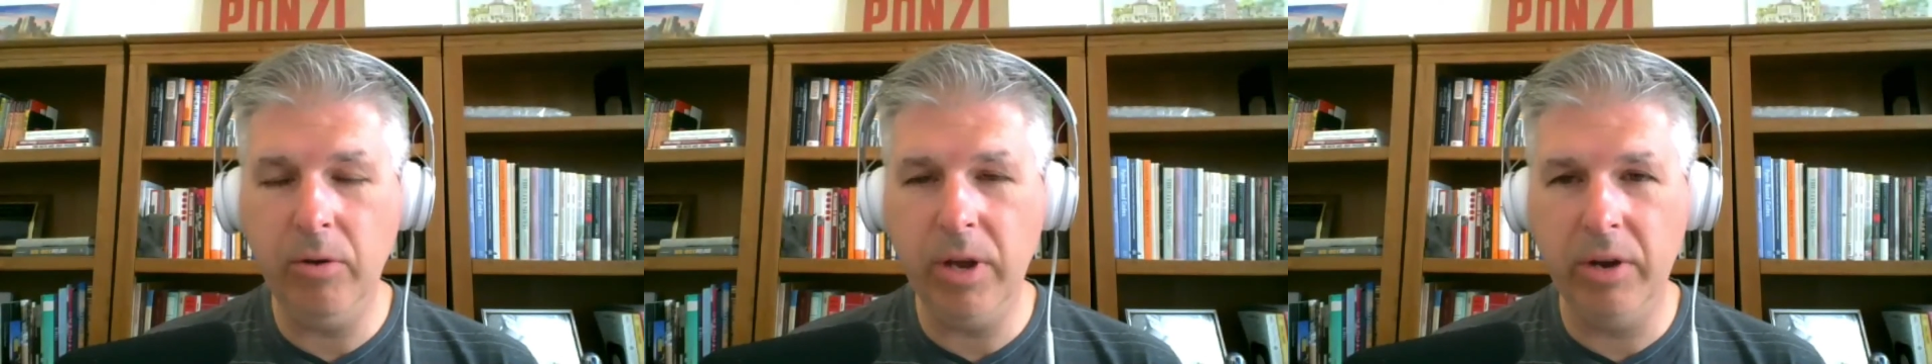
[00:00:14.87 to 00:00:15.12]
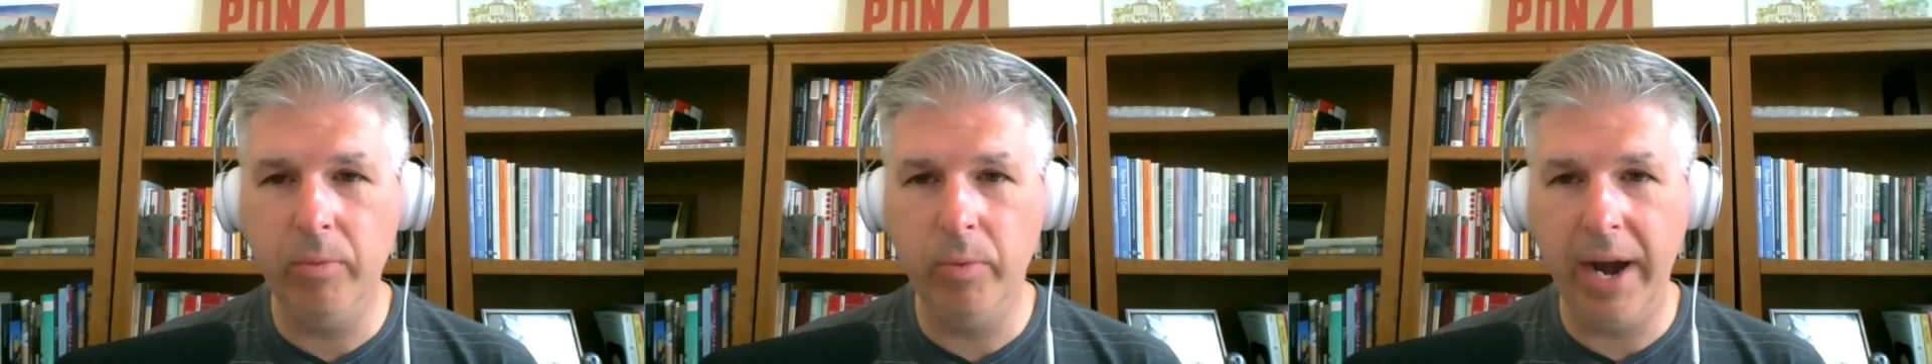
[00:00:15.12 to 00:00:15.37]
you
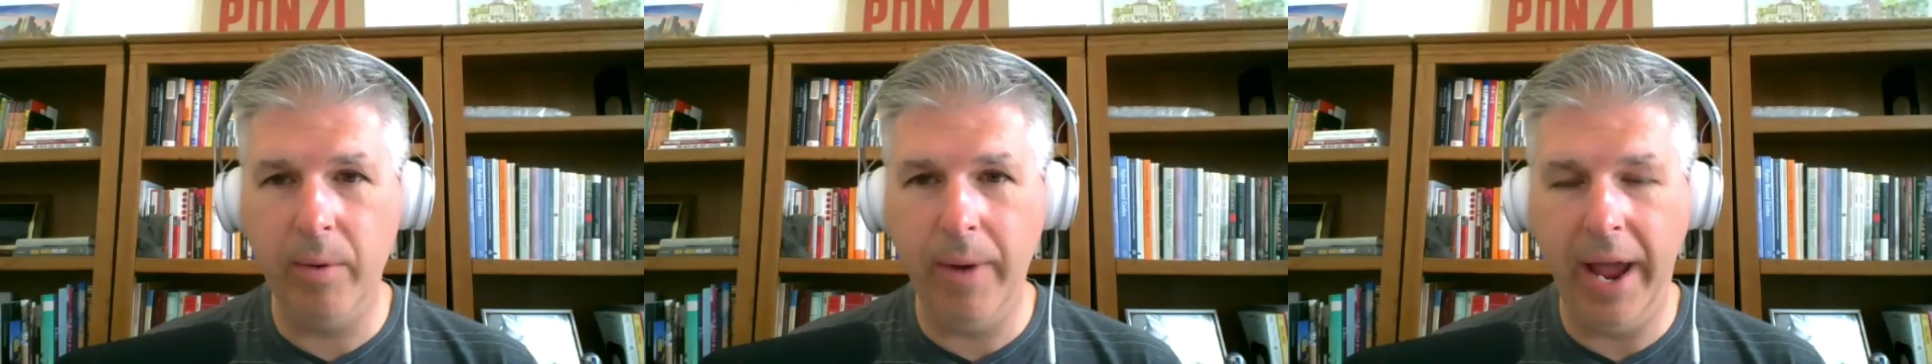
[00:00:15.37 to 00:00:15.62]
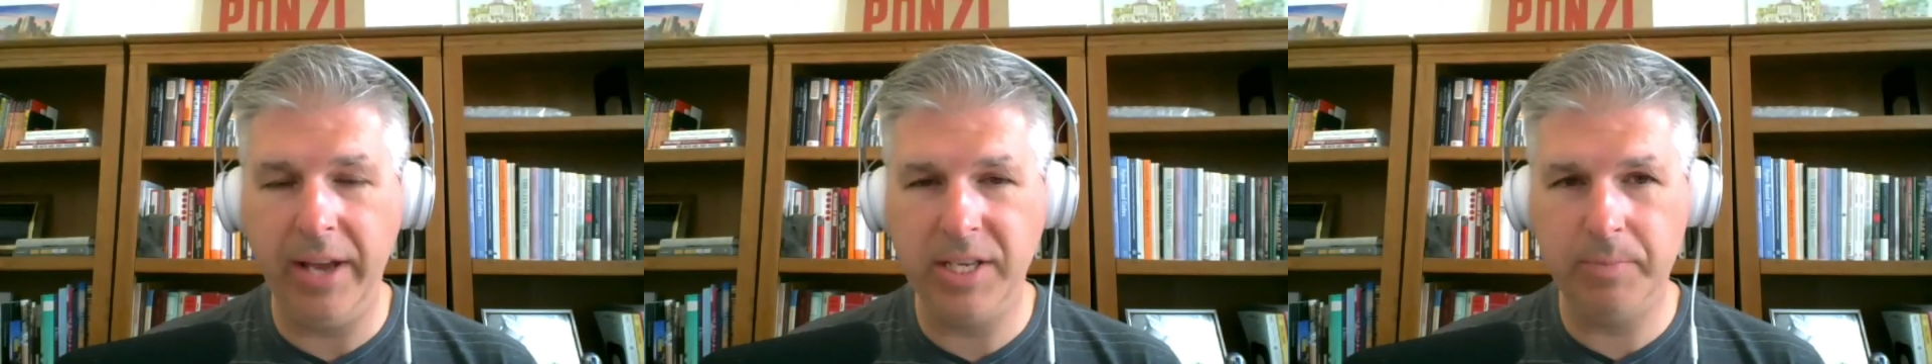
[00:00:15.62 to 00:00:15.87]
can right
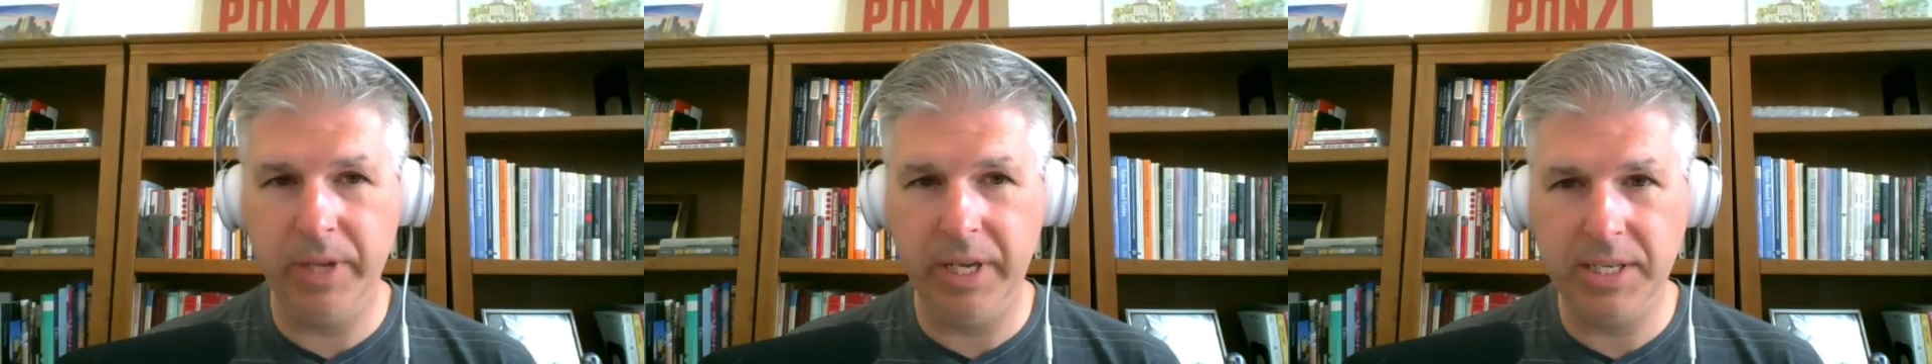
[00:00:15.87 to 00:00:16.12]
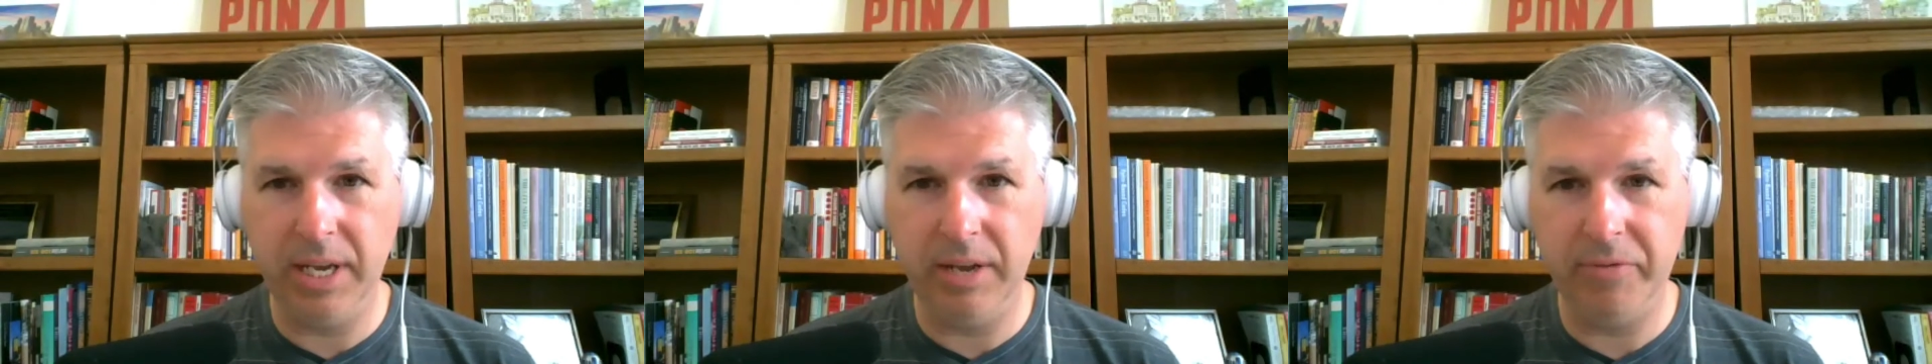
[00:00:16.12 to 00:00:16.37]
away
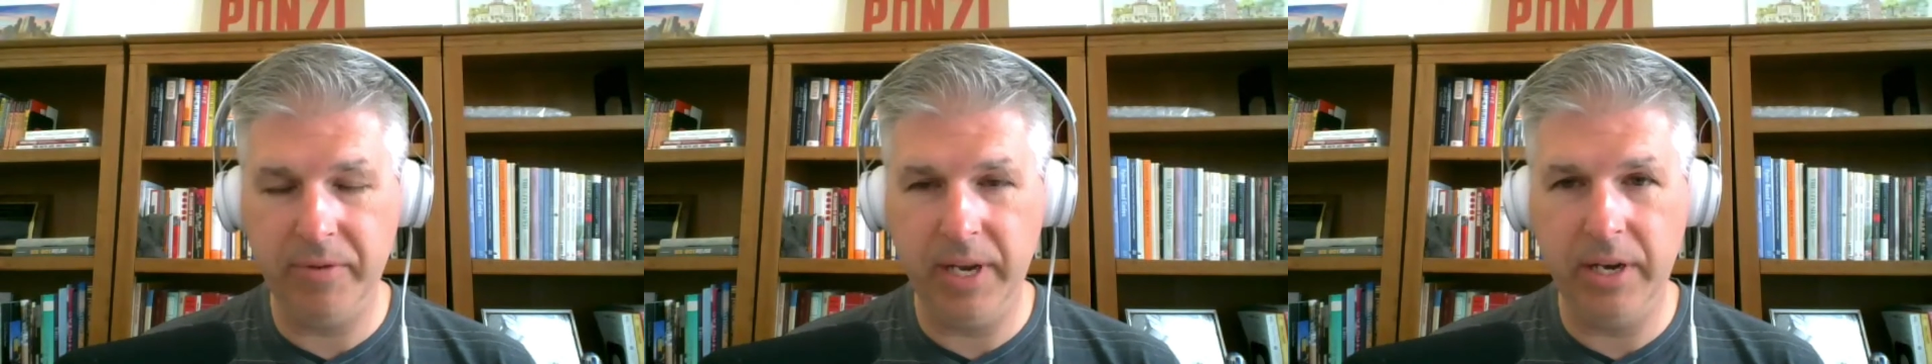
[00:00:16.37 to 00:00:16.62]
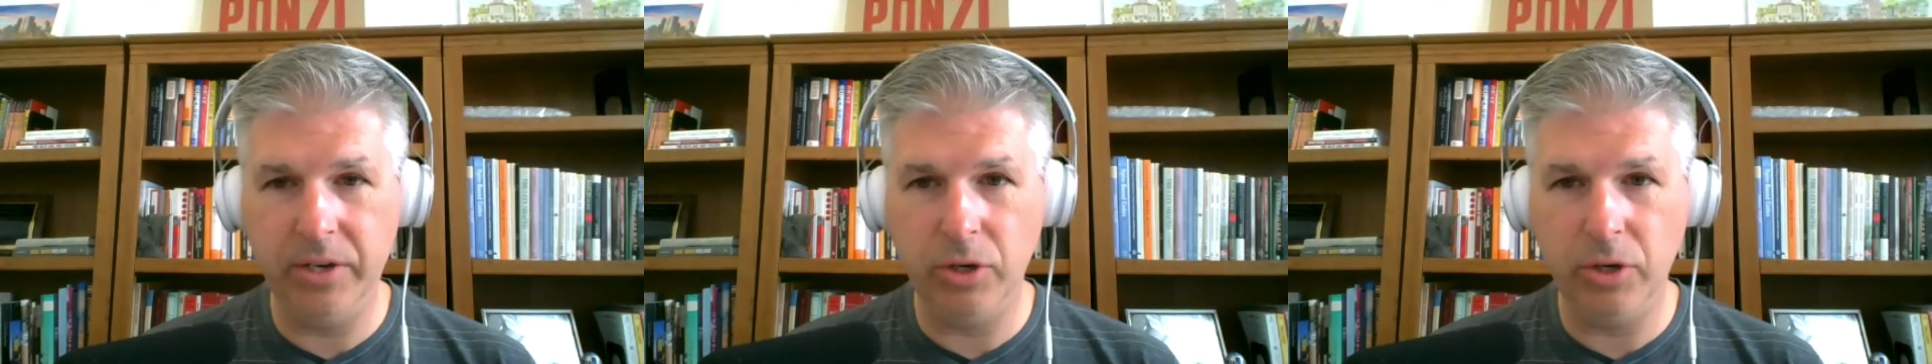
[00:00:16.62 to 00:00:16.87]
split TIF
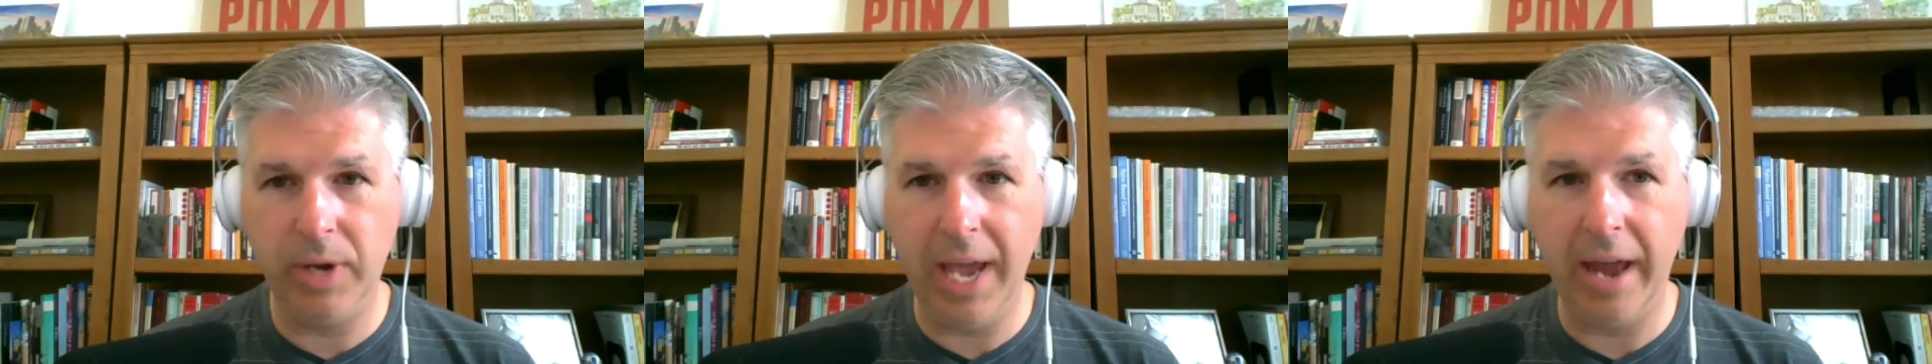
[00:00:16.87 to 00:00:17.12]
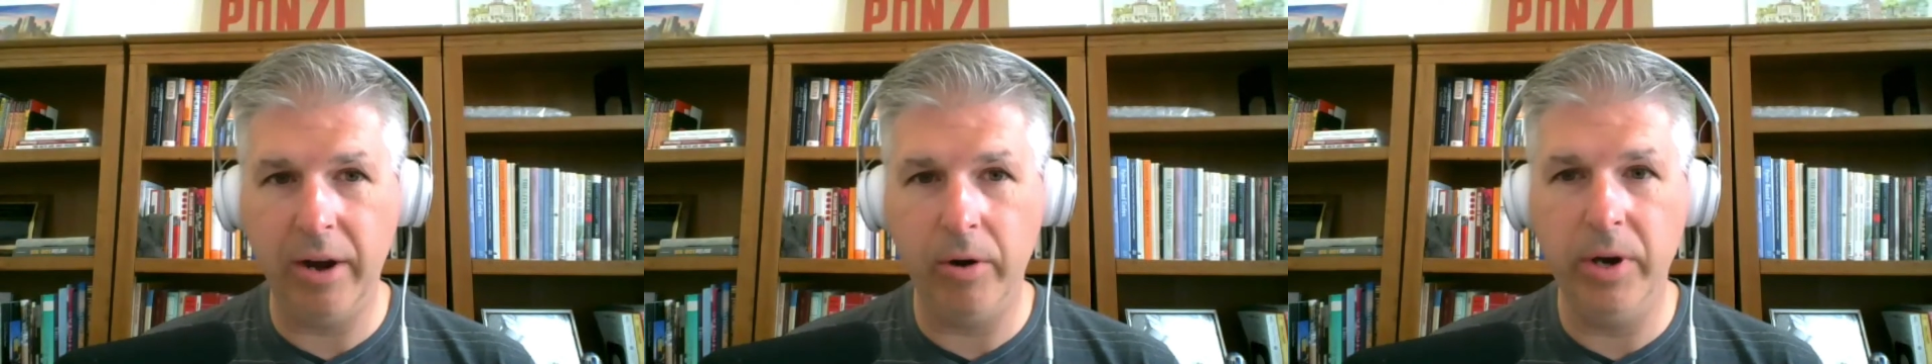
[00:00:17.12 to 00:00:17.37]
into two
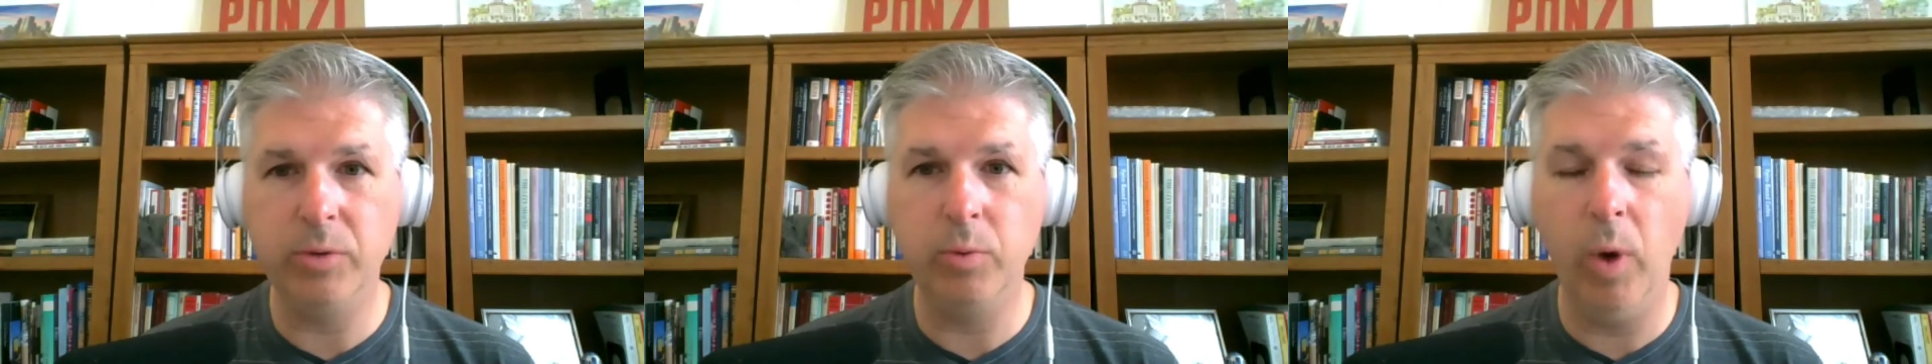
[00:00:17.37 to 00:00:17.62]
categories,